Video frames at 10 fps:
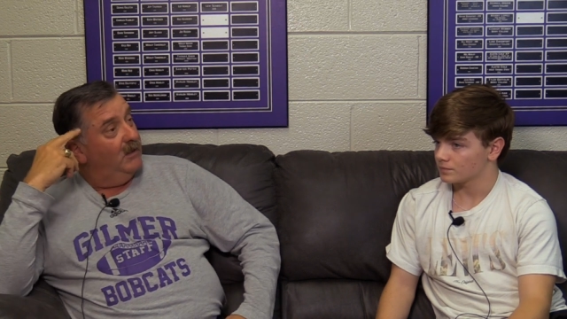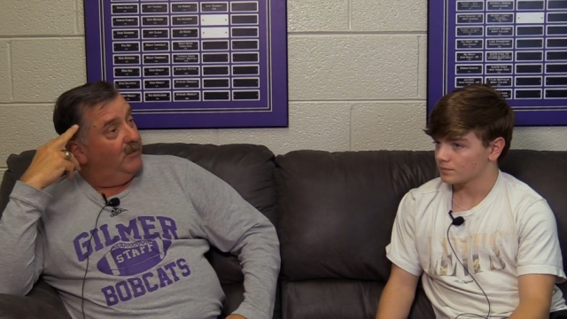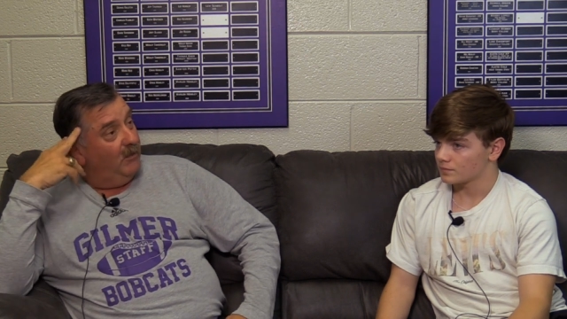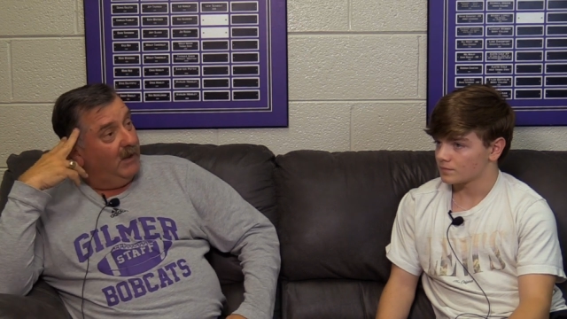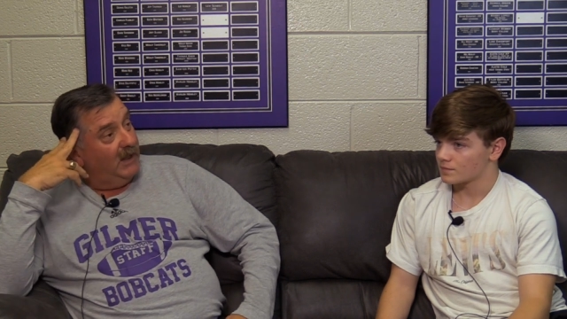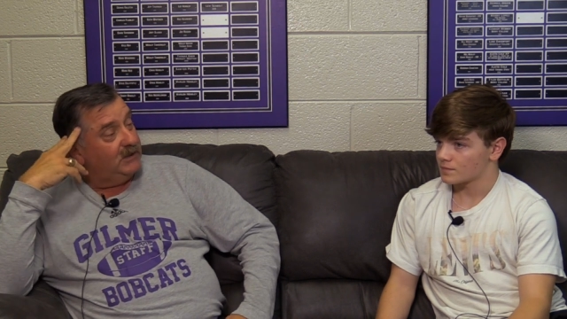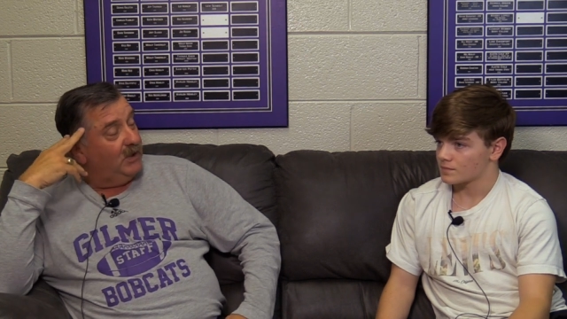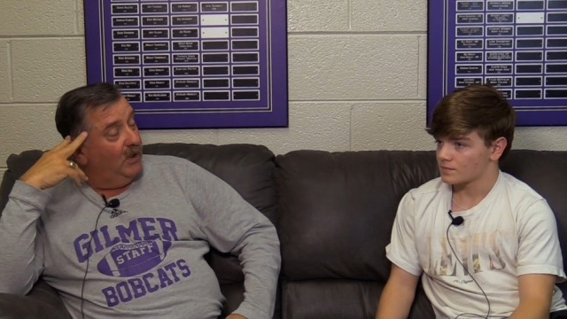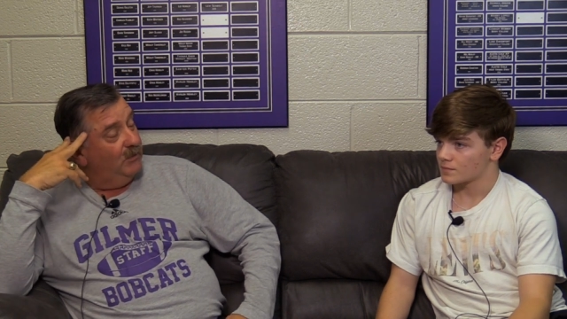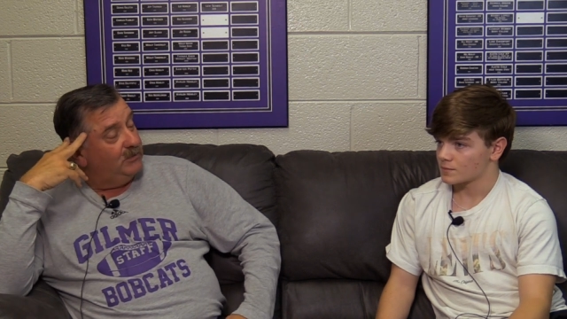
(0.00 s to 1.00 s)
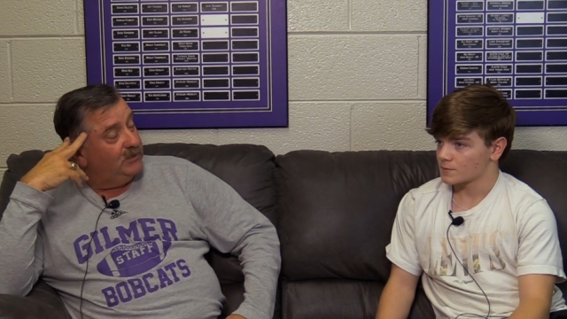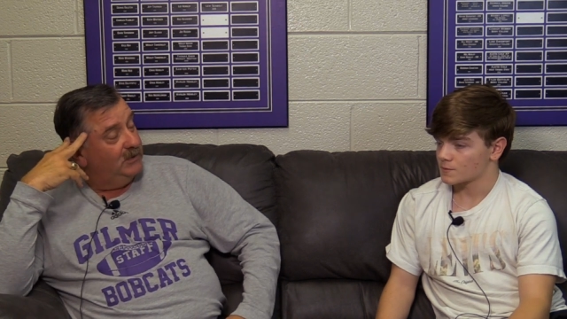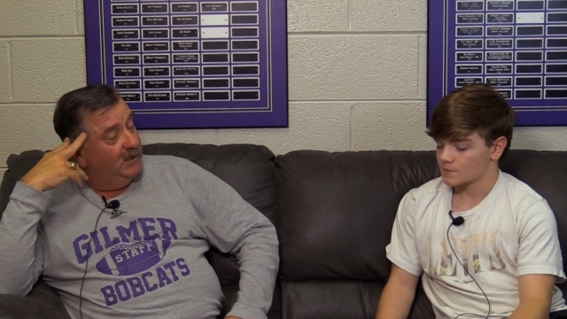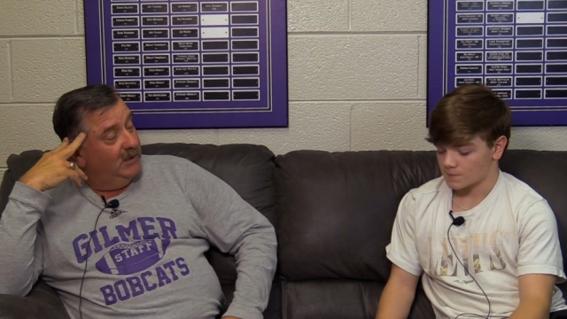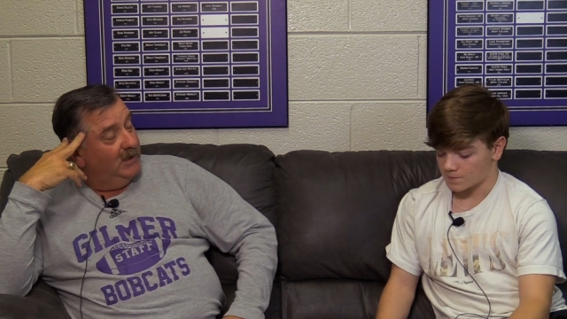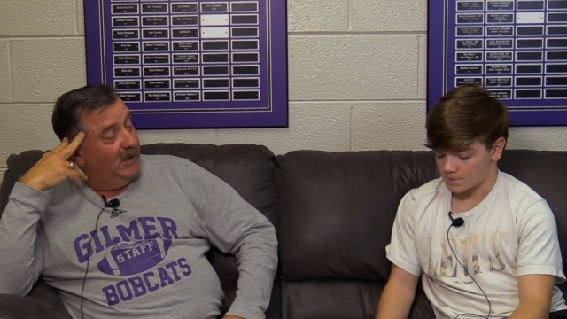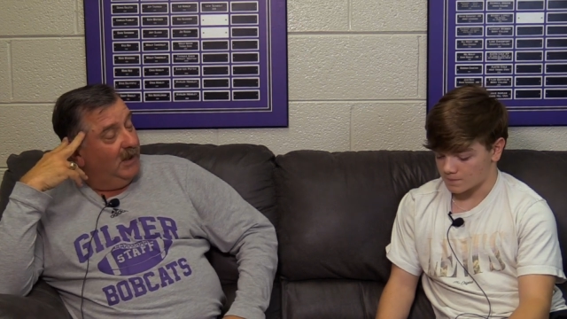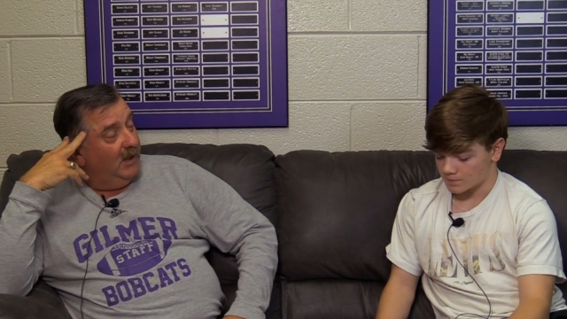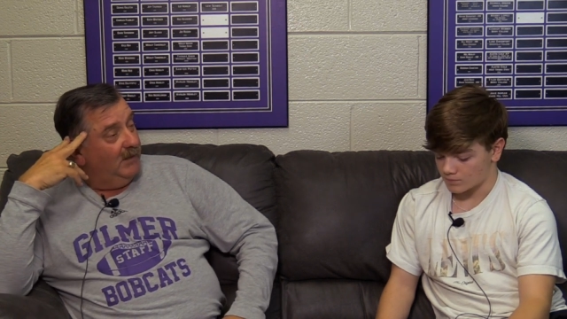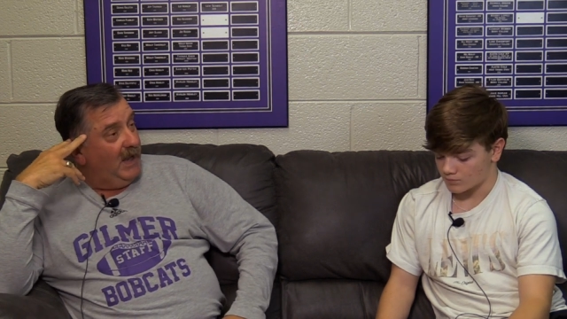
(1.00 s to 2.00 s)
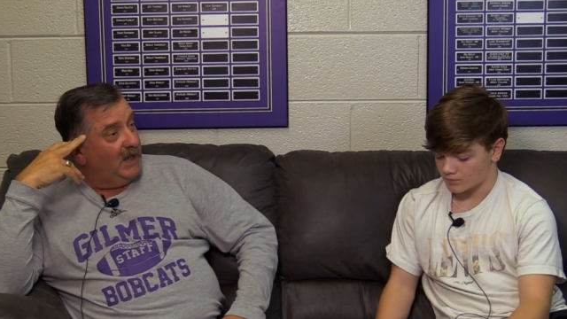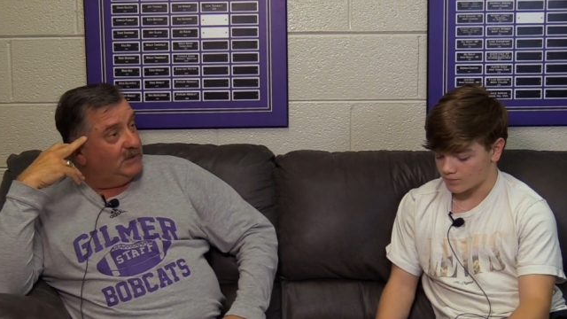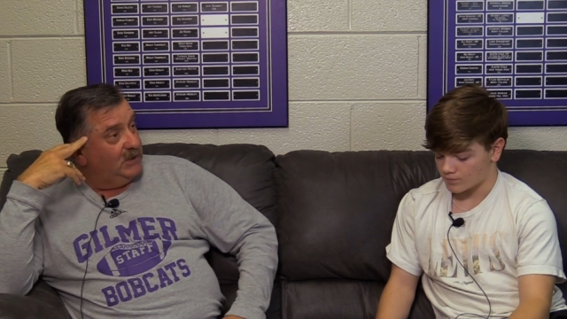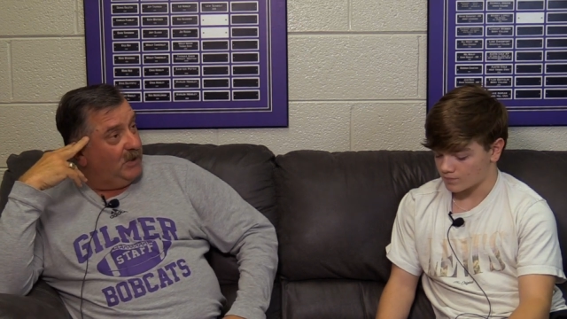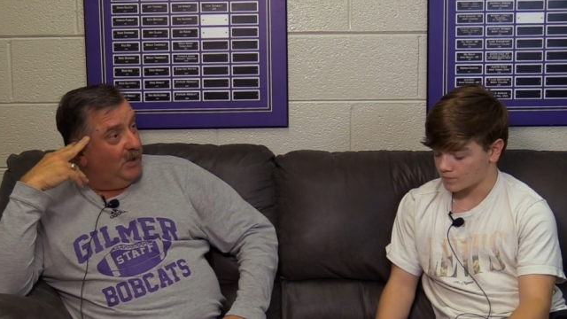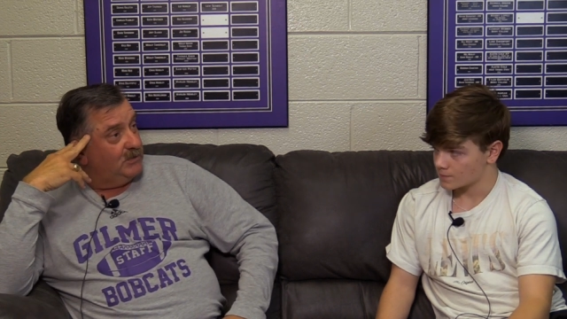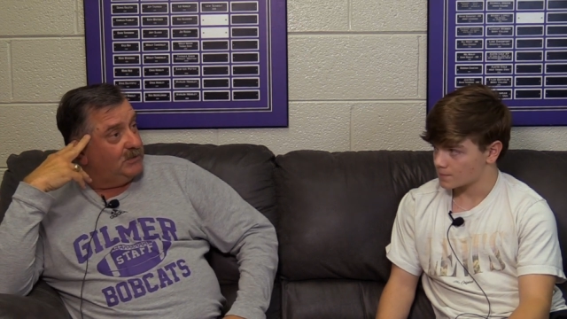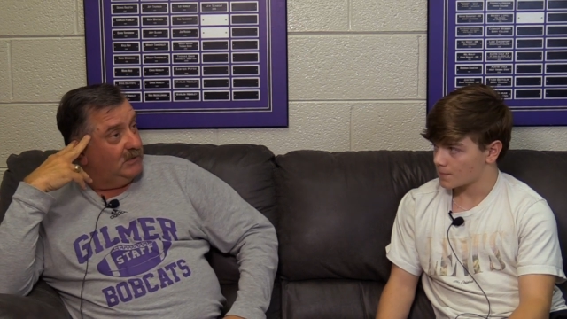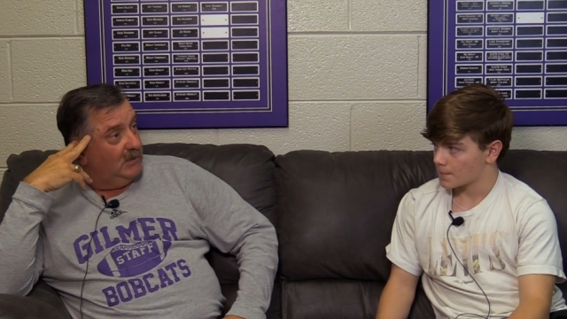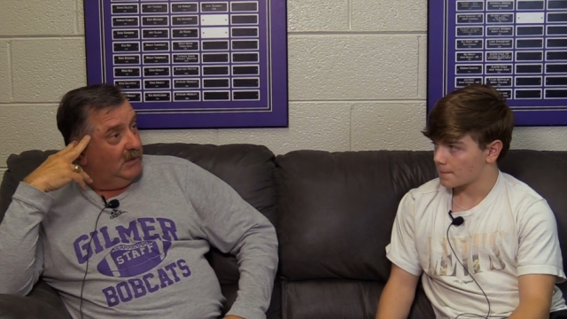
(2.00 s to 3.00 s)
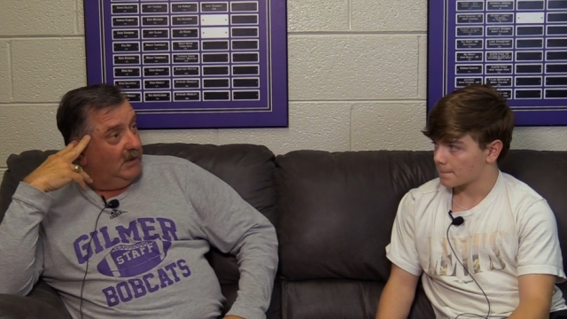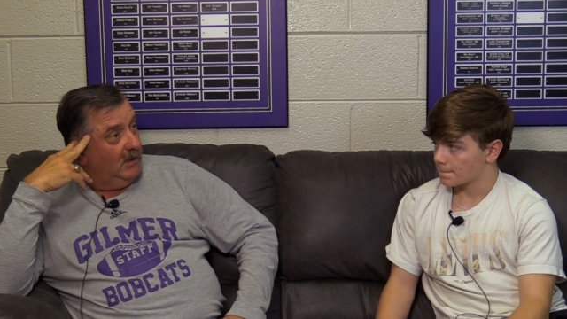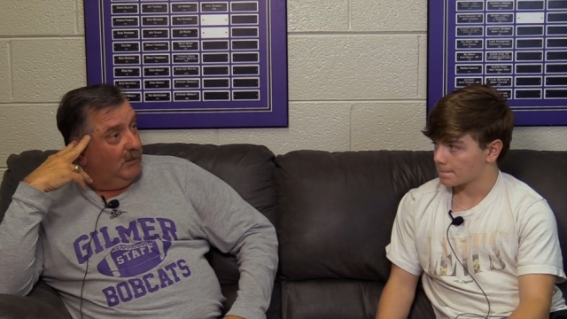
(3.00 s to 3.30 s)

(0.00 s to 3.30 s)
Speaker 1: Their head coach uh, actually coached uh,